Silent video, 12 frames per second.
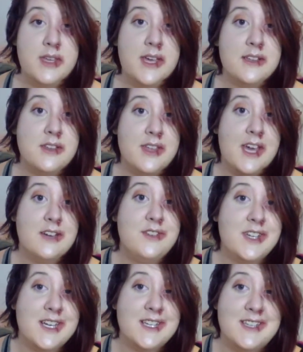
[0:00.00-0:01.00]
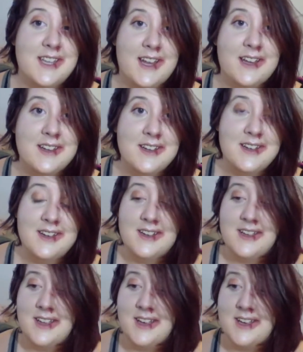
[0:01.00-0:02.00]
yeah, that's all I have for you guys today.
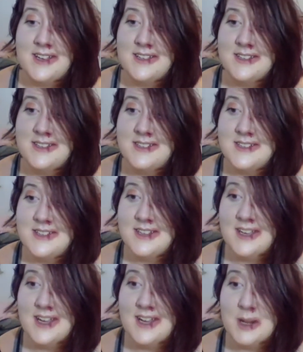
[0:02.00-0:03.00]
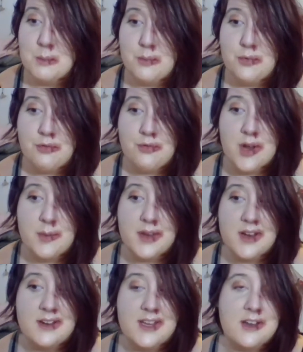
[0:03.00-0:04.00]
And I'm
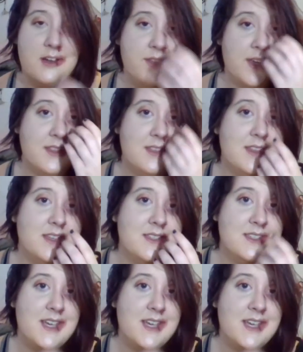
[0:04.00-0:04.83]
probably gonna take off this